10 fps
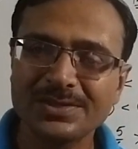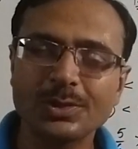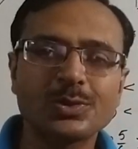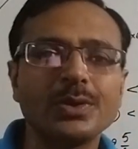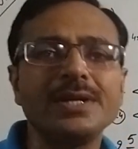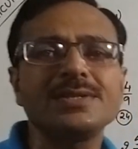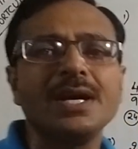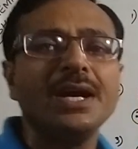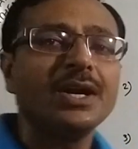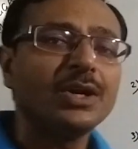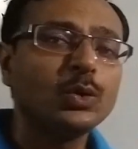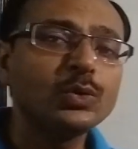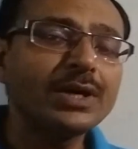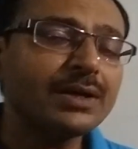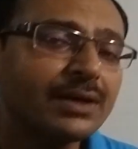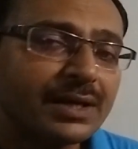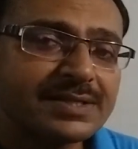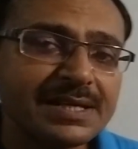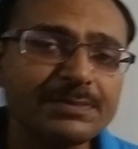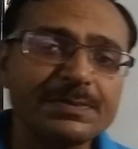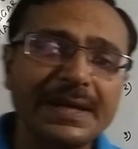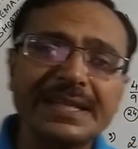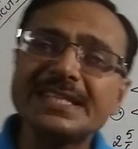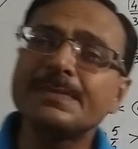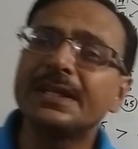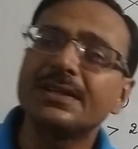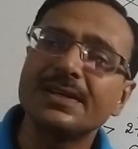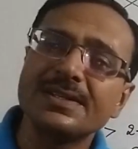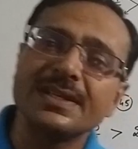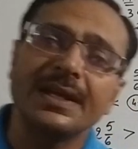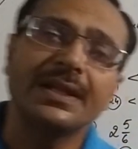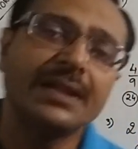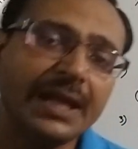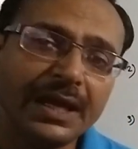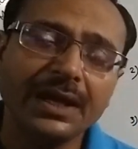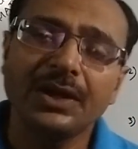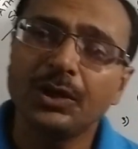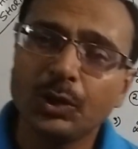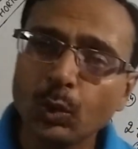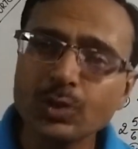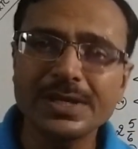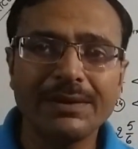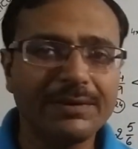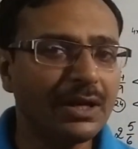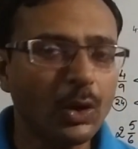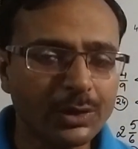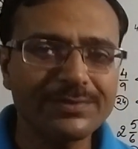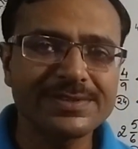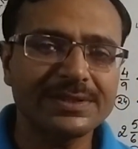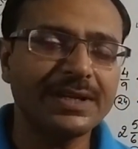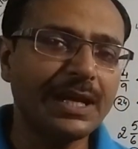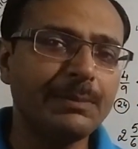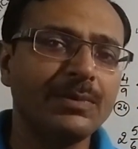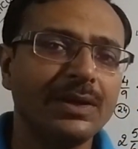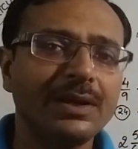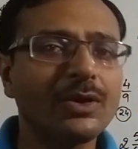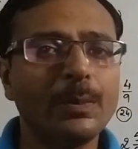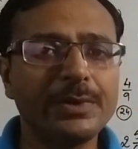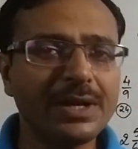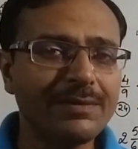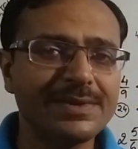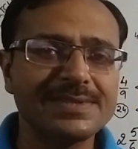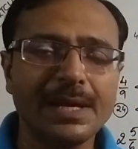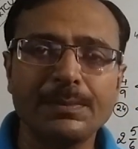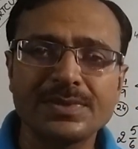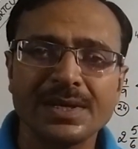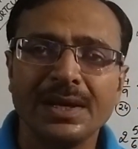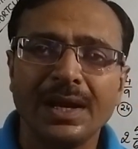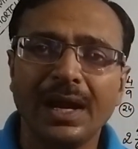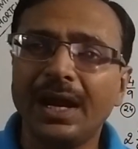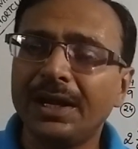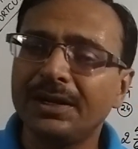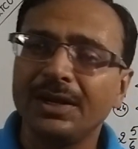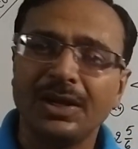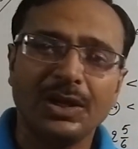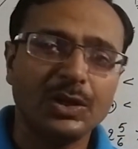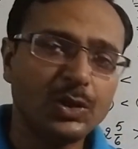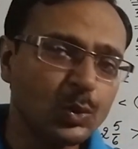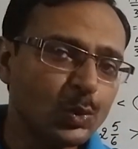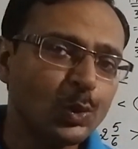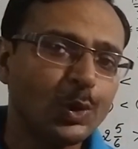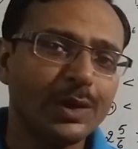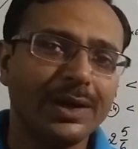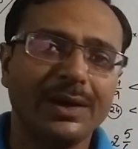So students, do the concepts by these methods. They do save a lot of time in competitive exams, and you